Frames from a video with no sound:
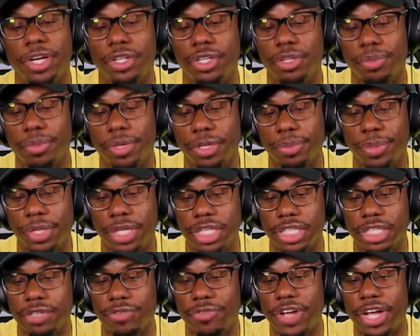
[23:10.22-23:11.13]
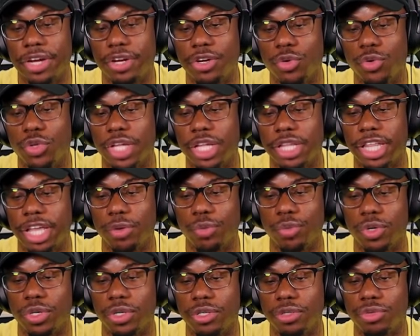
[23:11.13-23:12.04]
better than me because if I knew that they
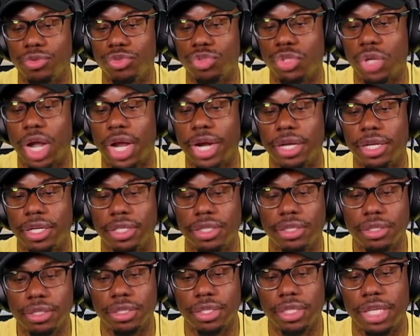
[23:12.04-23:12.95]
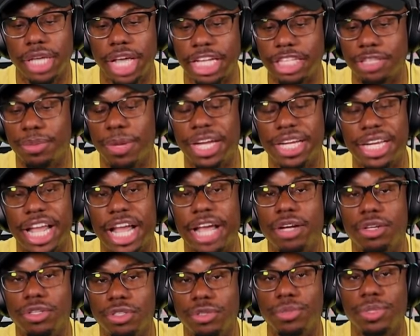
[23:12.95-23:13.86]
were trying to catch my
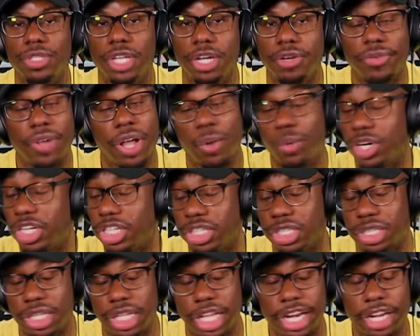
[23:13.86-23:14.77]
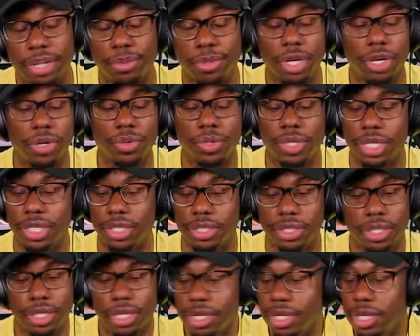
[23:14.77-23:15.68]
dad on some stuff, I would have just let him go
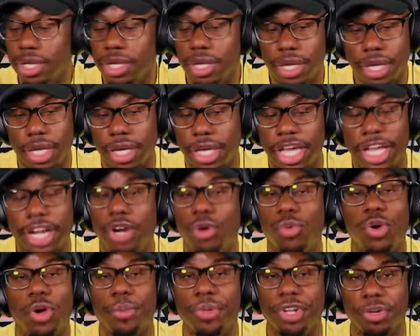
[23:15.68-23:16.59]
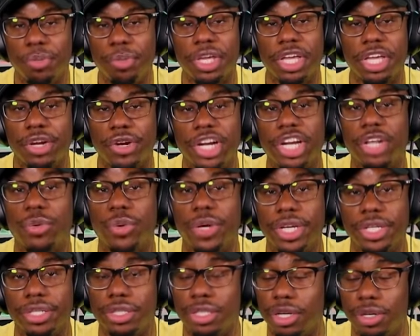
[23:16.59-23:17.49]
because he don't want me to be here
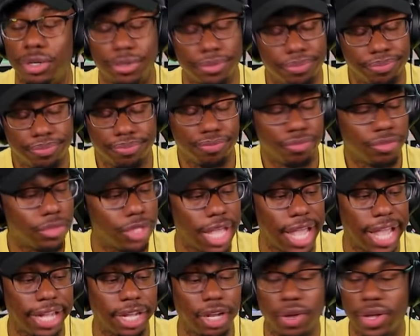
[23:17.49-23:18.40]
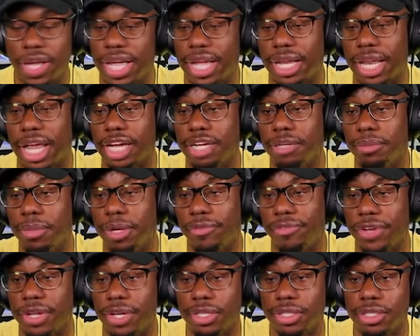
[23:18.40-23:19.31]
anyway. So, hey, go ahead. Lock him
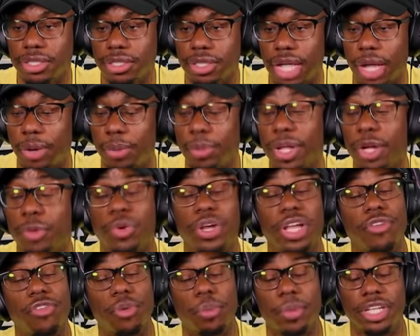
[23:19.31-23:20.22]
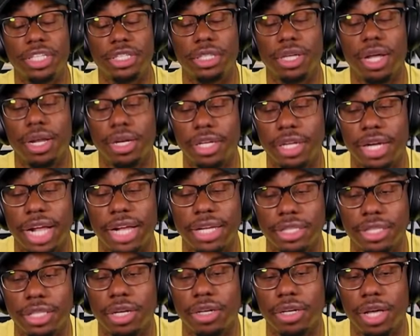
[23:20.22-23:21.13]
up, fellas. I'm like, what information y'all need? I
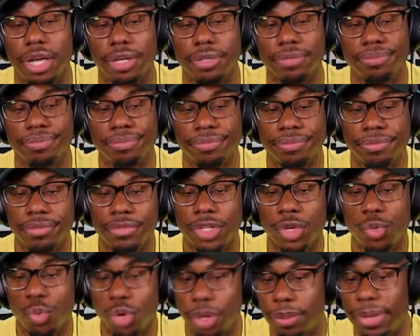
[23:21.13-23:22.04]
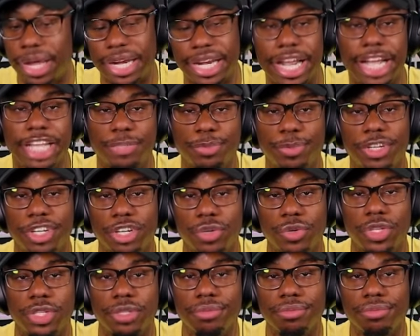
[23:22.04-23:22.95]
can tell y'all what my dad's been
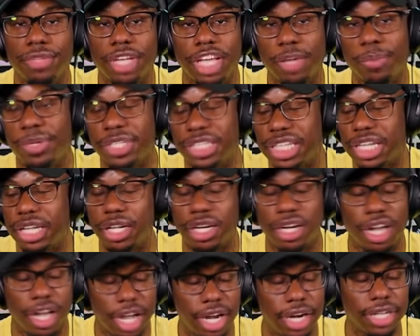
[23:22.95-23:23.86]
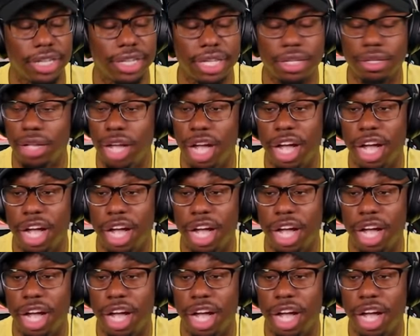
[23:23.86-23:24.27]
doing. He been selling a hundred,